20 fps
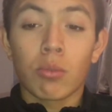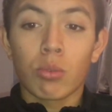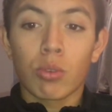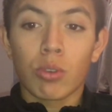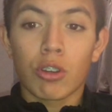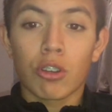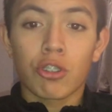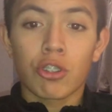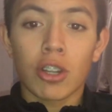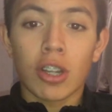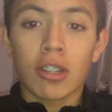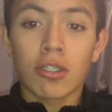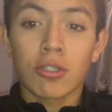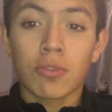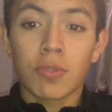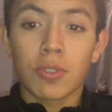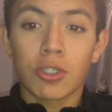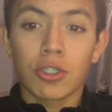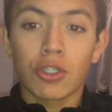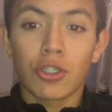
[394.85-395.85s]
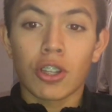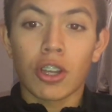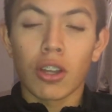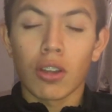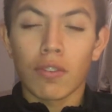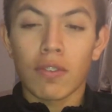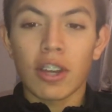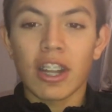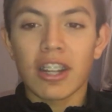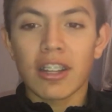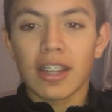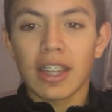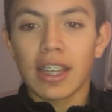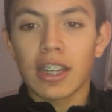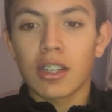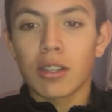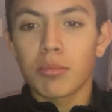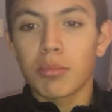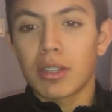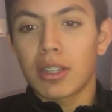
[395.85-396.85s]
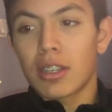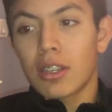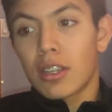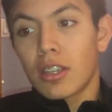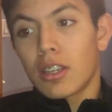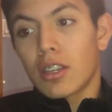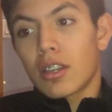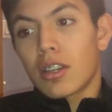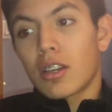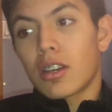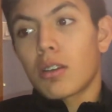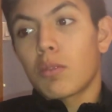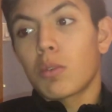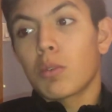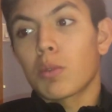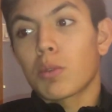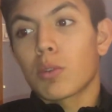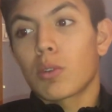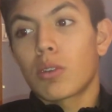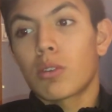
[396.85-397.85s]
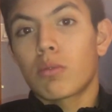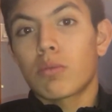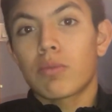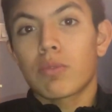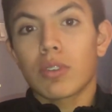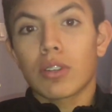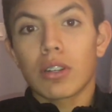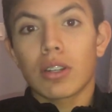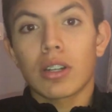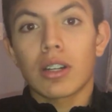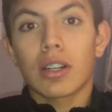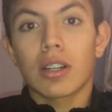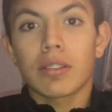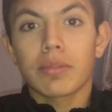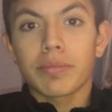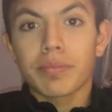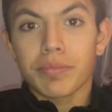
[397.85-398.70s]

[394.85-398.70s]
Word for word: We're gonna try out for Chicago later, but uh, we were going for uh,